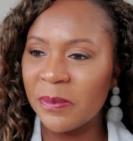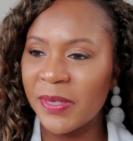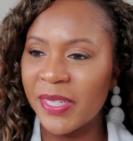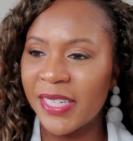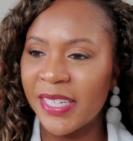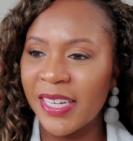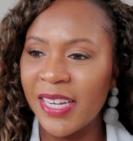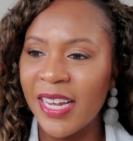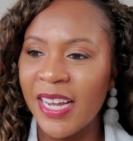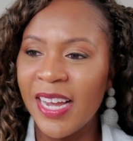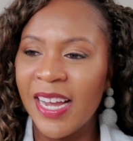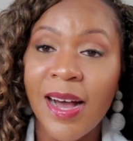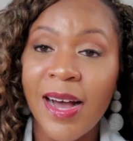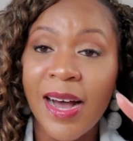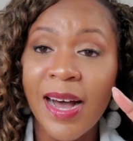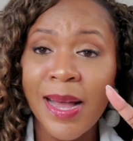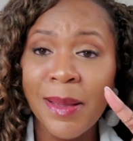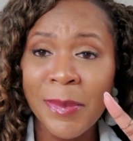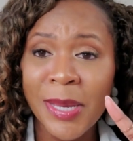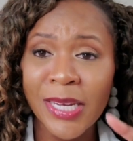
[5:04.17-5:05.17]
bit.
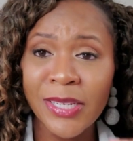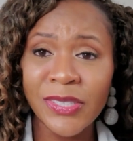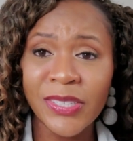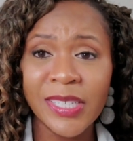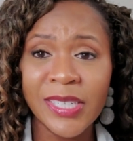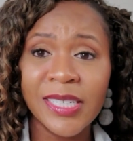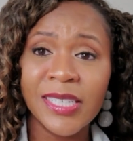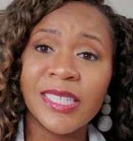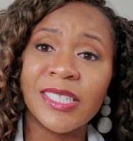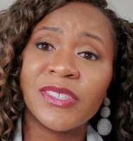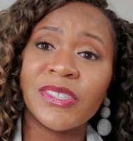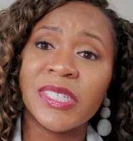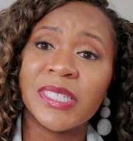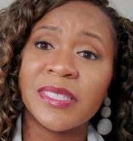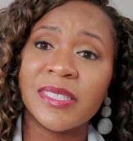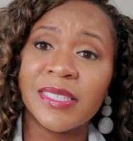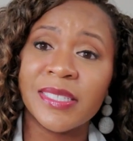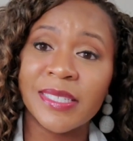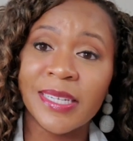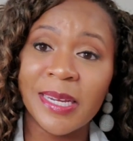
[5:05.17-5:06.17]
I'm actually gonna adjust
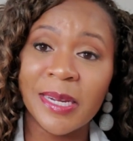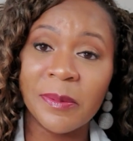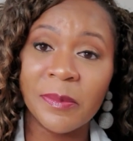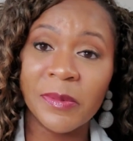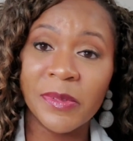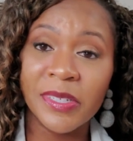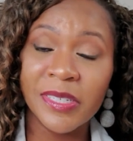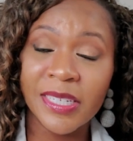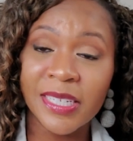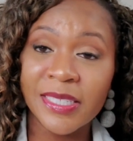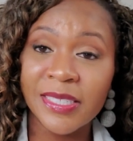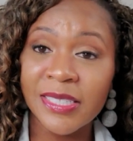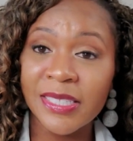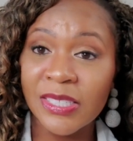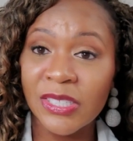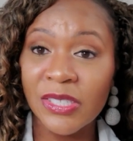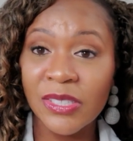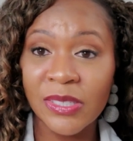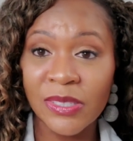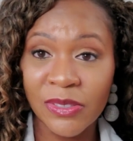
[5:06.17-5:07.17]
this camera because
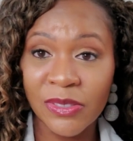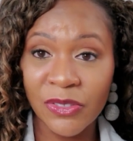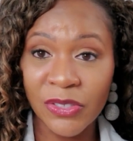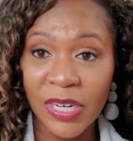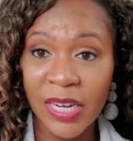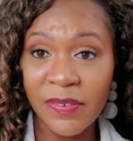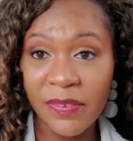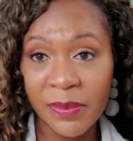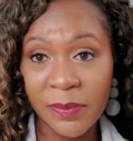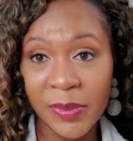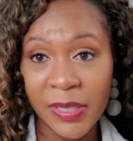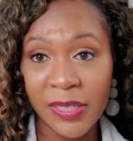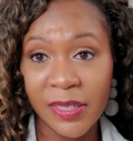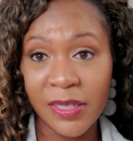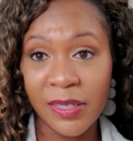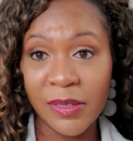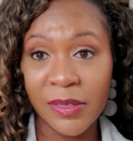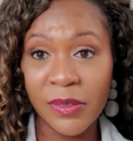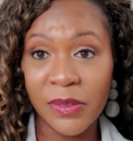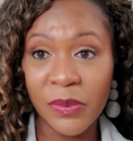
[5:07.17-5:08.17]
it's driving me a
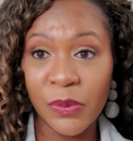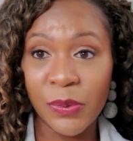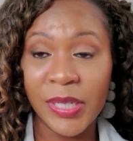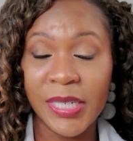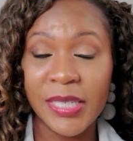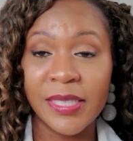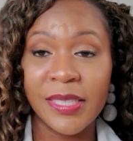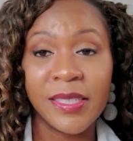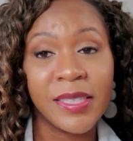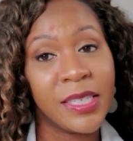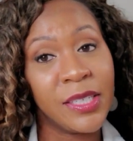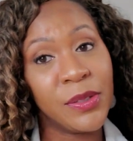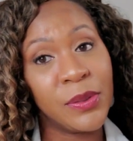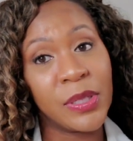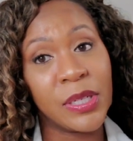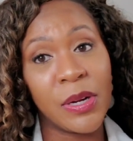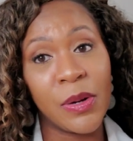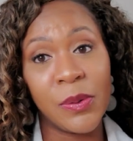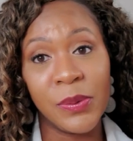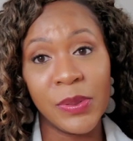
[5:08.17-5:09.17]
little crazy that you
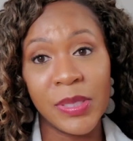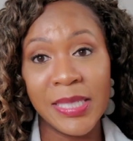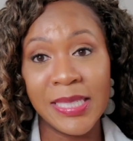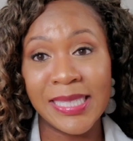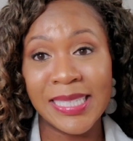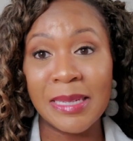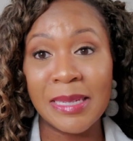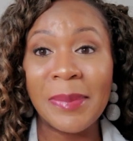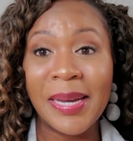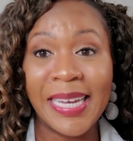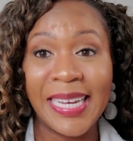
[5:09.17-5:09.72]
can only see my